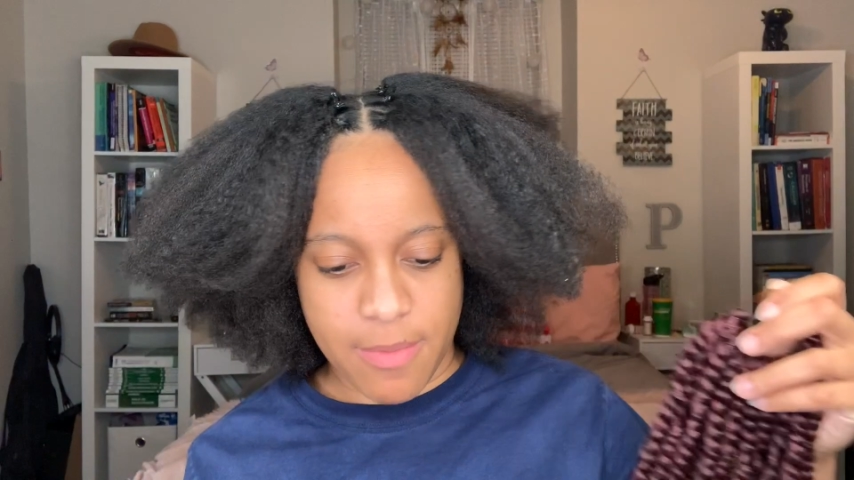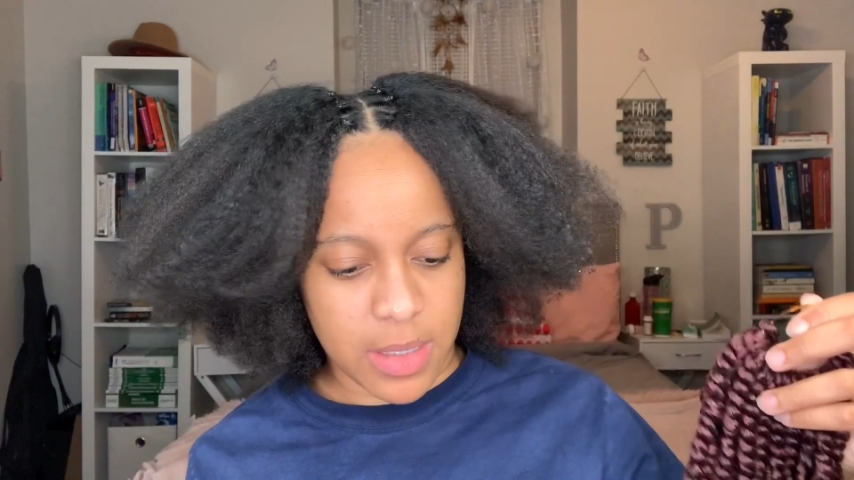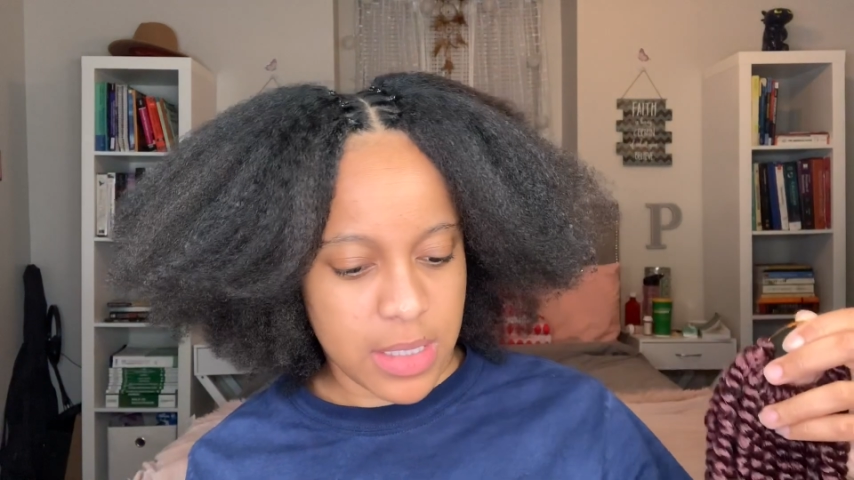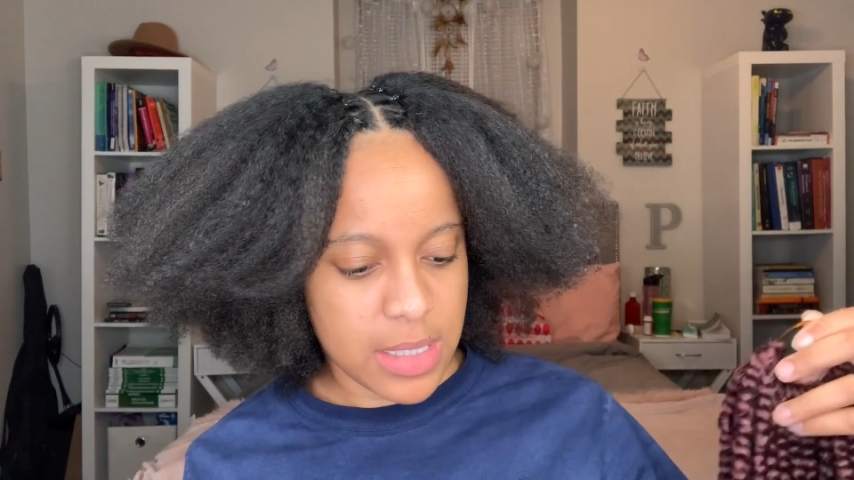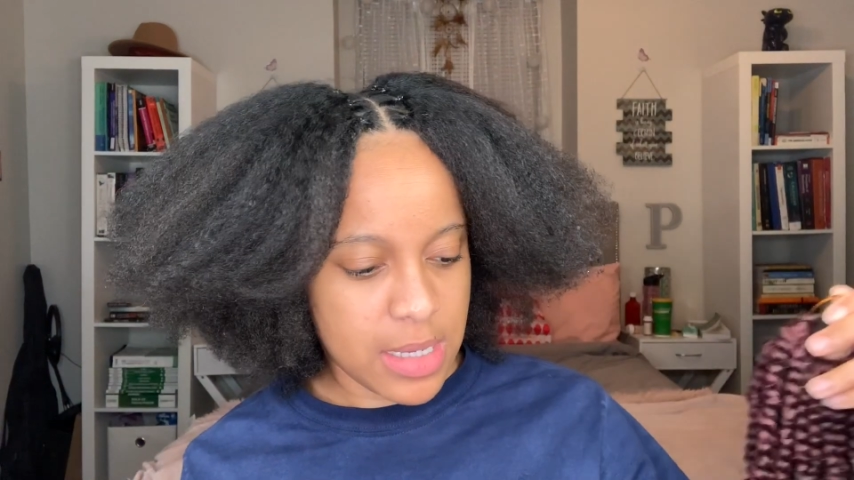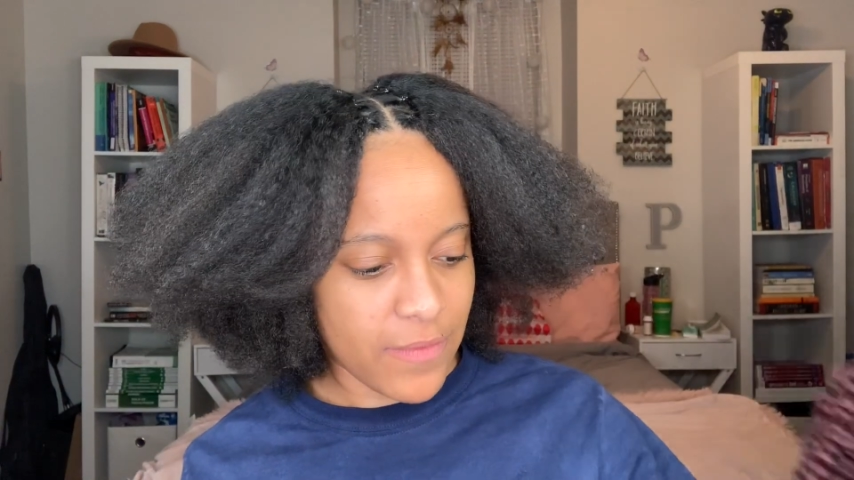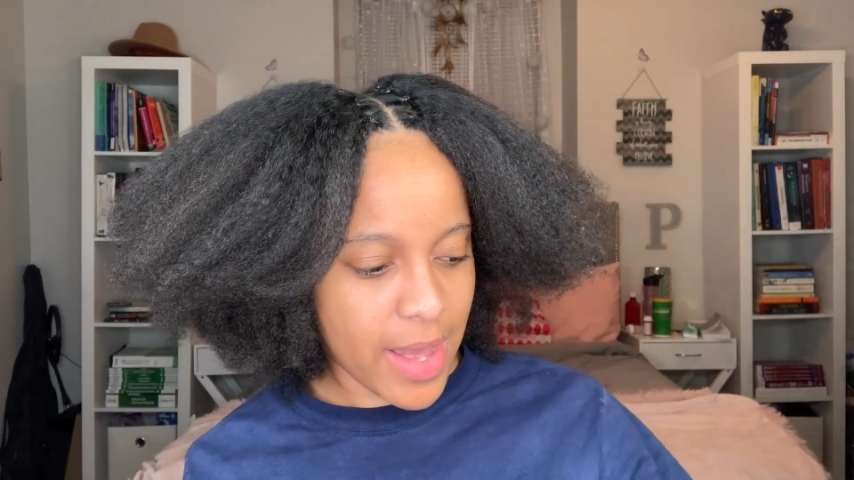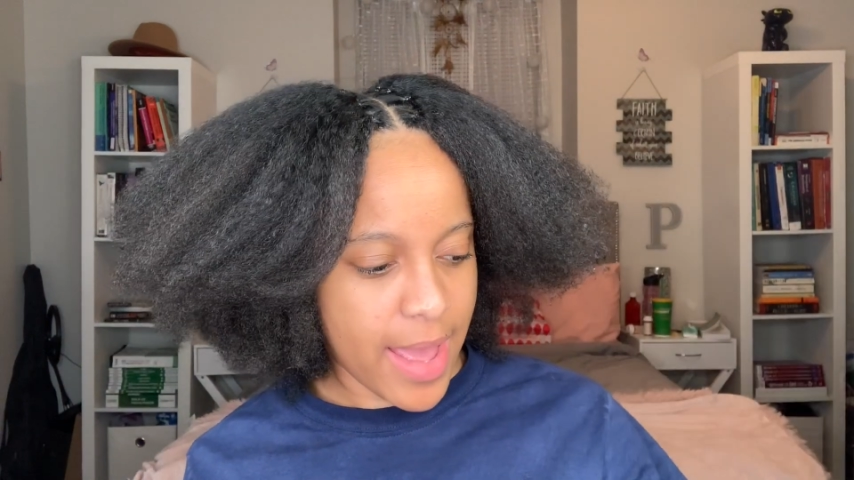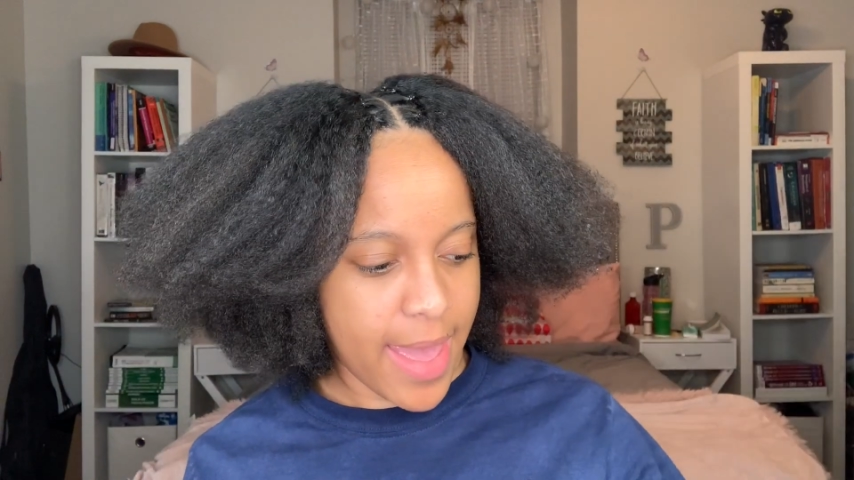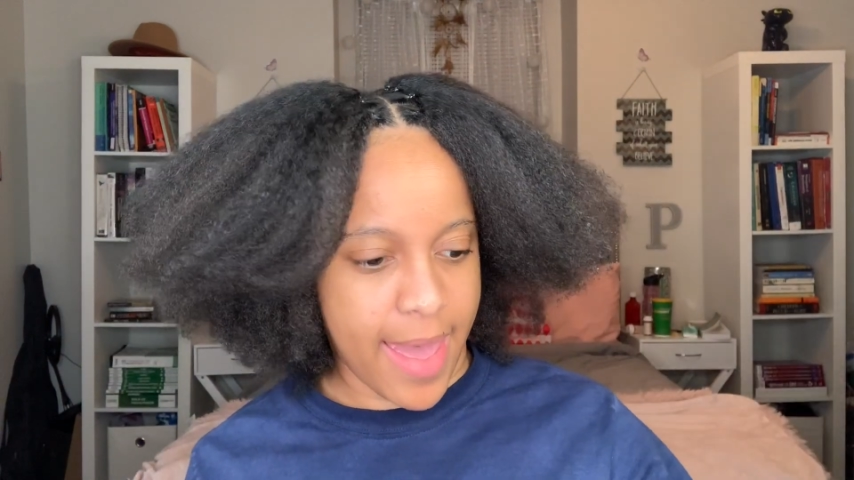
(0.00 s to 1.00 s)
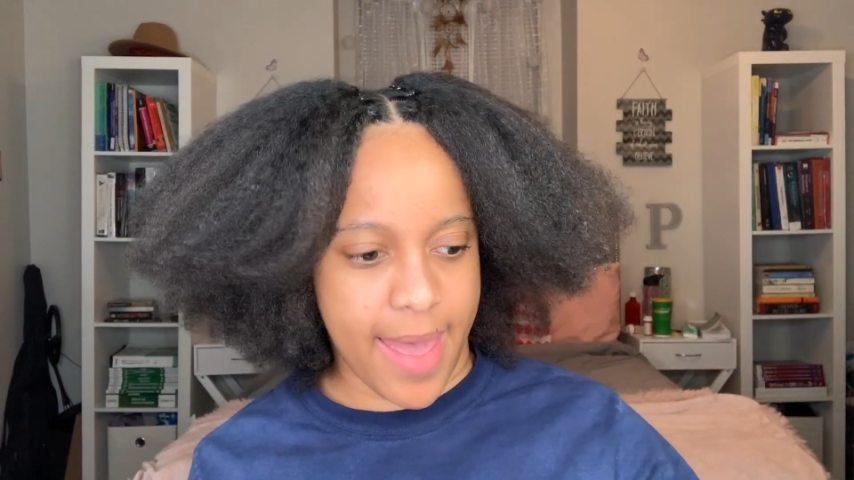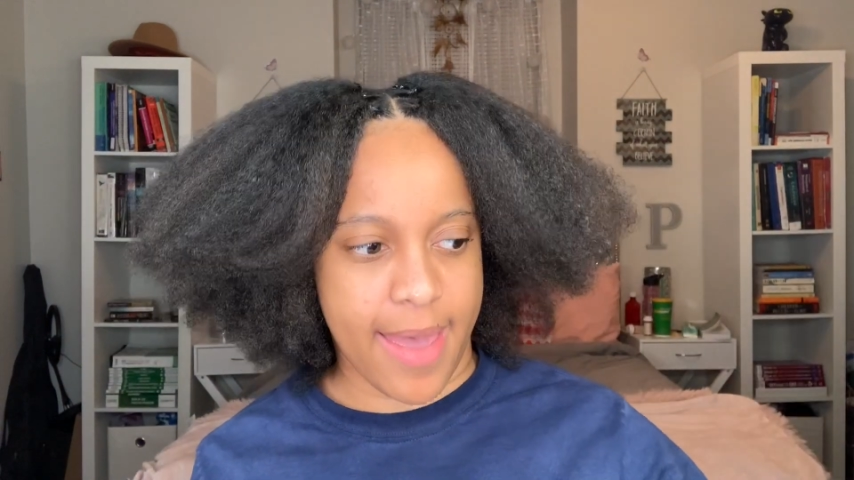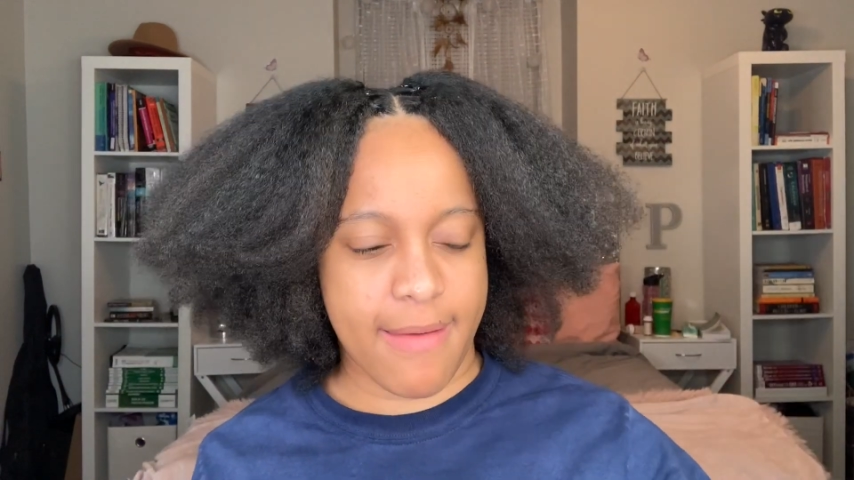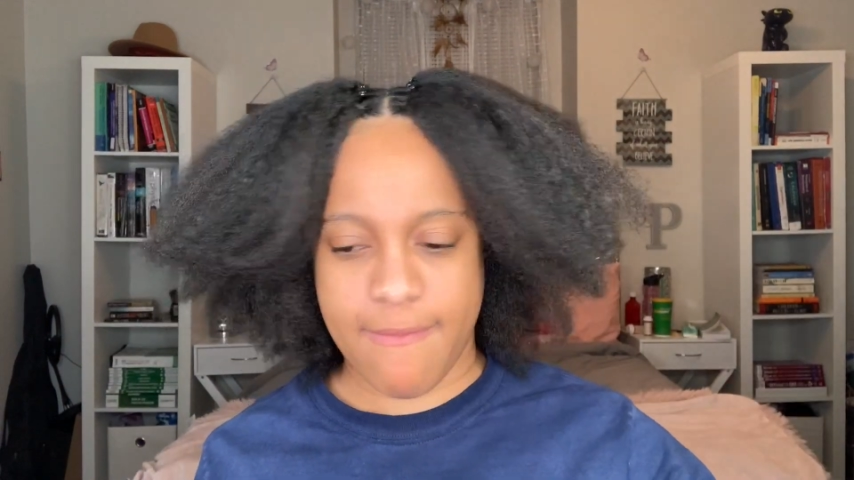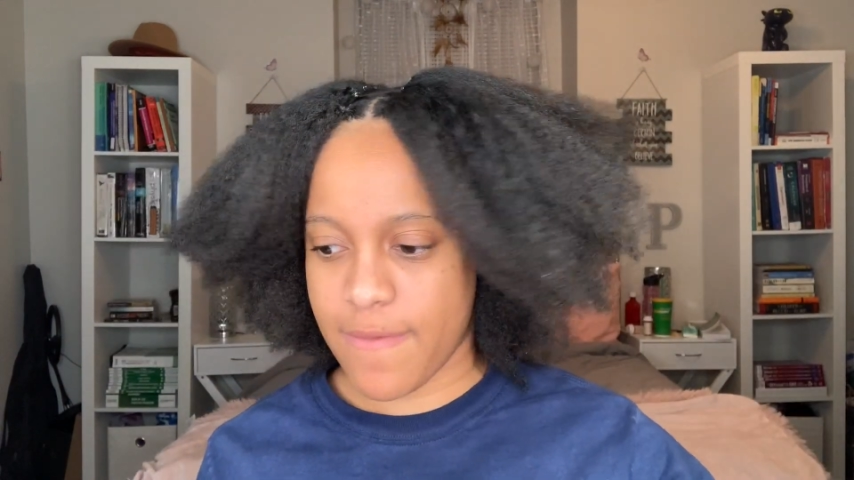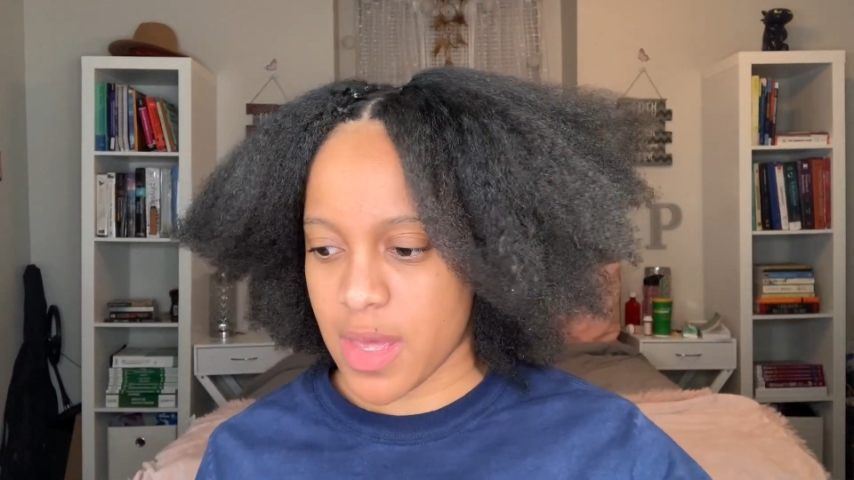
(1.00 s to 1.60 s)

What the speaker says: believe I have